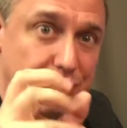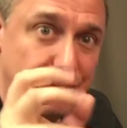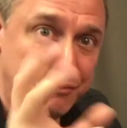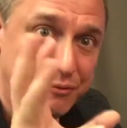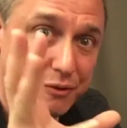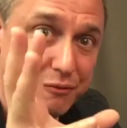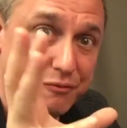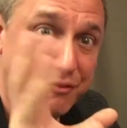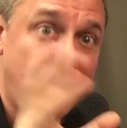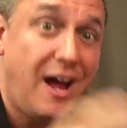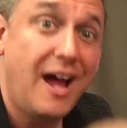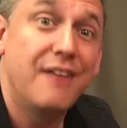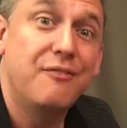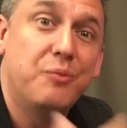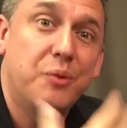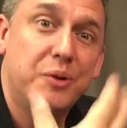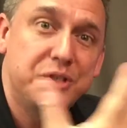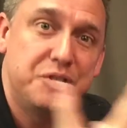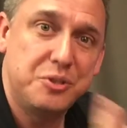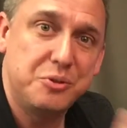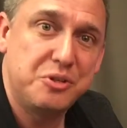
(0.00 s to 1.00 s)
3, 4, 5
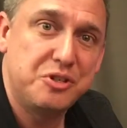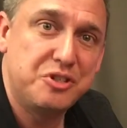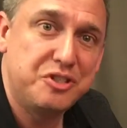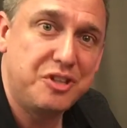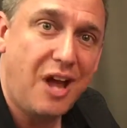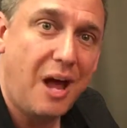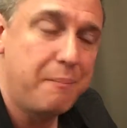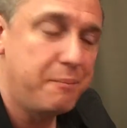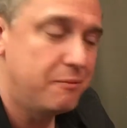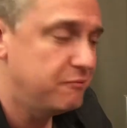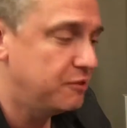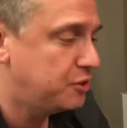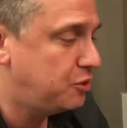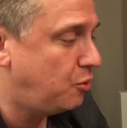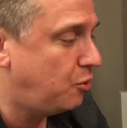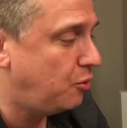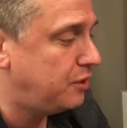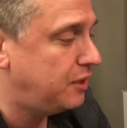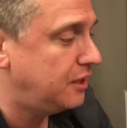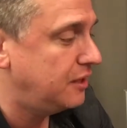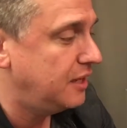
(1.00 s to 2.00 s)
once you stop a
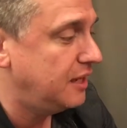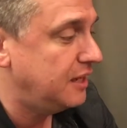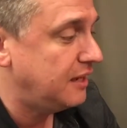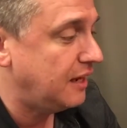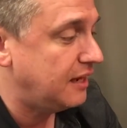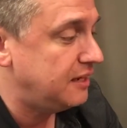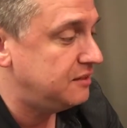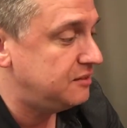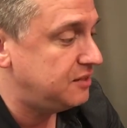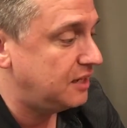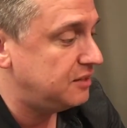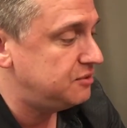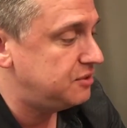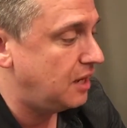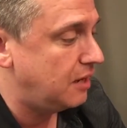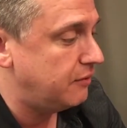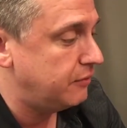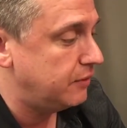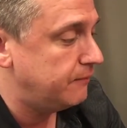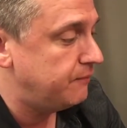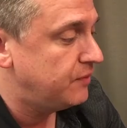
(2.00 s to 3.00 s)
recording
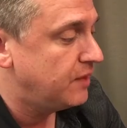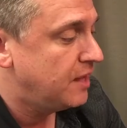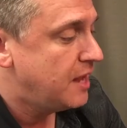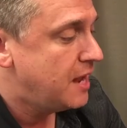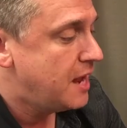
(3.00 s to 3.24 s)
endeavor.